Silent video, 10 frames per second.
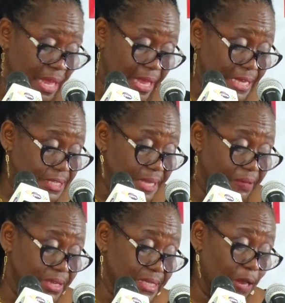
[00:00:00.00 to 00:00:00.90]

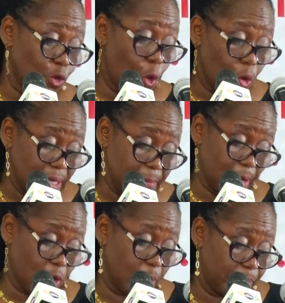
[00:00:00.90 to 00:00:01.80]
e-service can only be
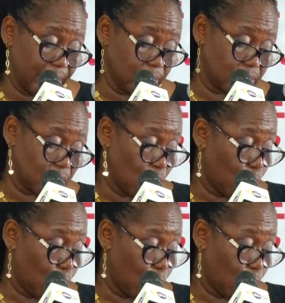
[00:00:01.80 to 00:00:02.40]
compelled